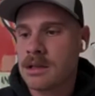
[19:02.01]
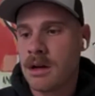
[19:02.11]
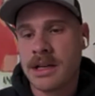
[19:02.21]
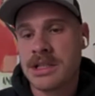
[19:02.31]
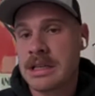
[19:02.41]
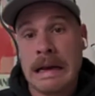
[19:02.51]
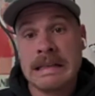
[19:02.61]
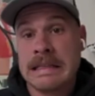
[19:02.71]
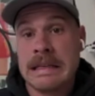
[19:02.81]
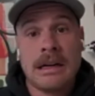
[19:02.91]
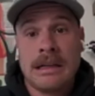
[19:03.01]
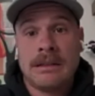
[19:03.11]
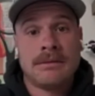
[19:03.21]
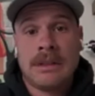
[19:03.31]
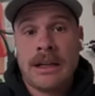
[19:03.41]
So I just kind of started,
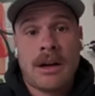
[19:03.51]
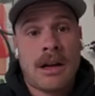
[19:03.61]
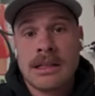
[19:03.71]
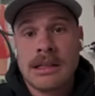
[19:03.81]
like, honestly,